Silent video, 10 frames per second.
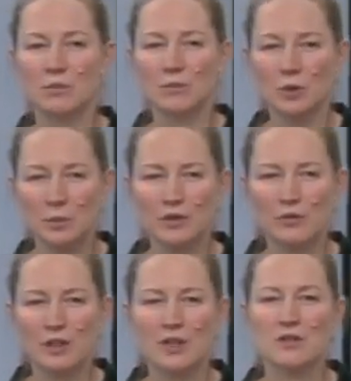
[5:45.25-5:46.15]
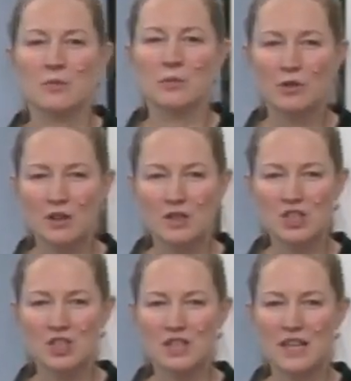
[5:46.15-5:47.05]
more blood flow, so more
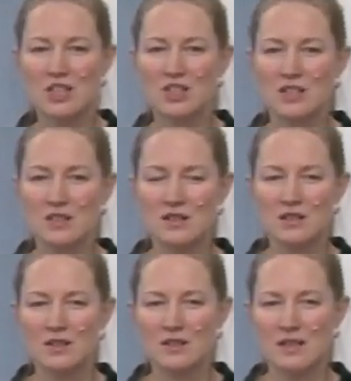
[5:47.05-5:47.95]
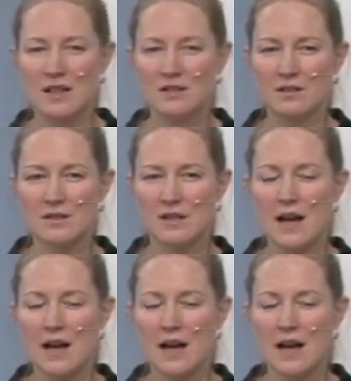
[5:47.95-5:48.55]
oxygenation into the cells